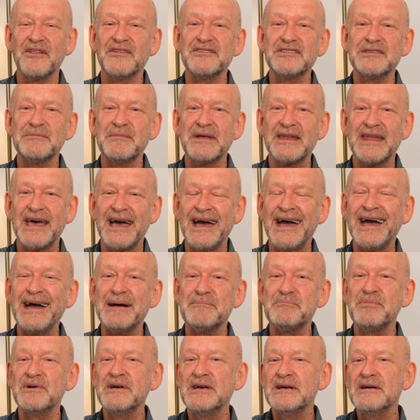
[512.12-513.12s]
Lindemann
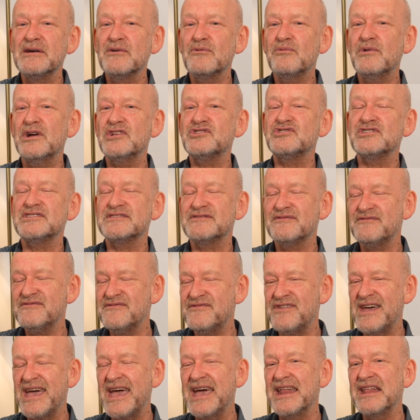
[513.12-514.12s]
app, which is
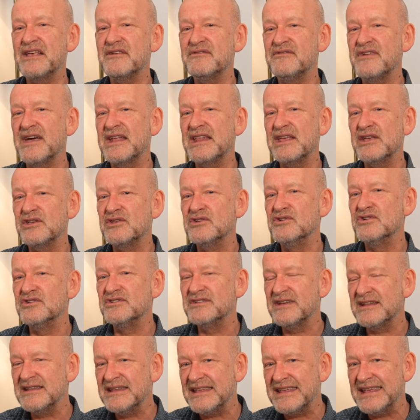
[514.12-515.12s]
very good
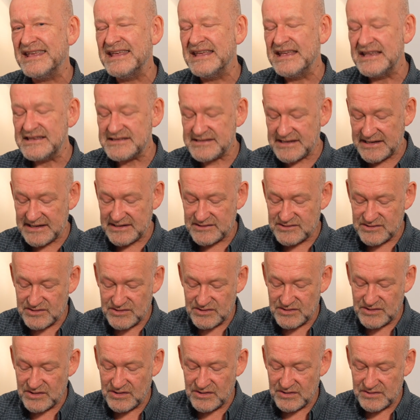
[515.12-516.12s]
and easy to
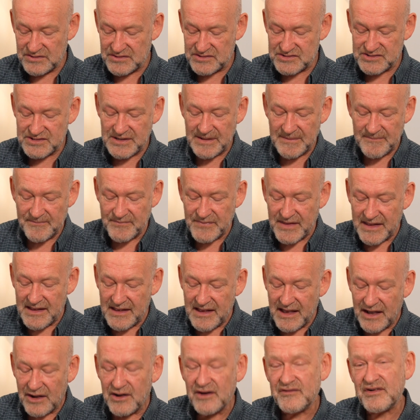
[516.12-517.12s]
use.
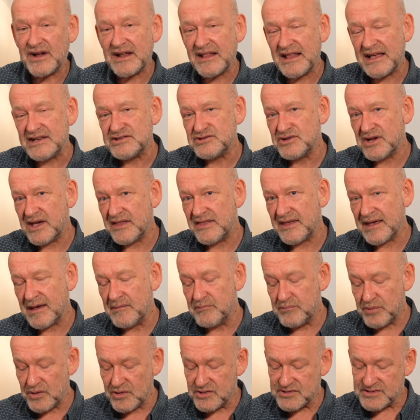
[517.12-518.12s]
However, let's look at the
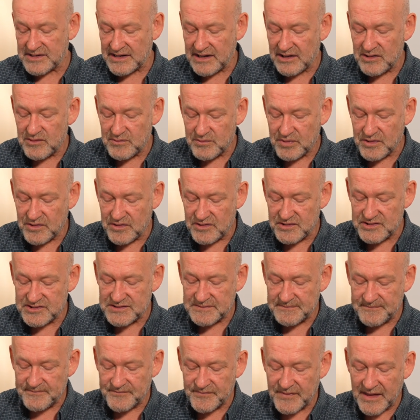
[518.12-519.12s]
inputs and outputs
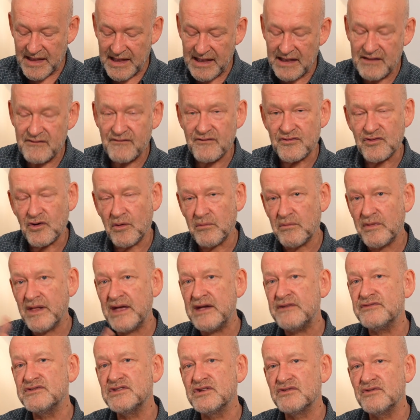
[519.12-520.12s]
from
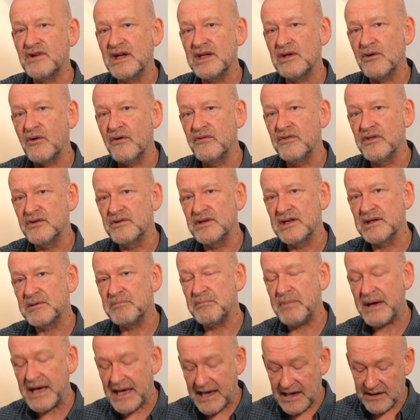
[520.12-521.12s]
left to right on the rear
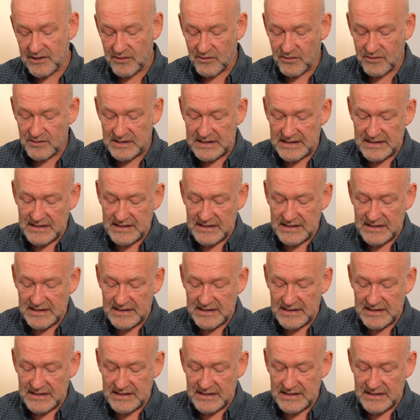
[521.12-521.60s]
panel.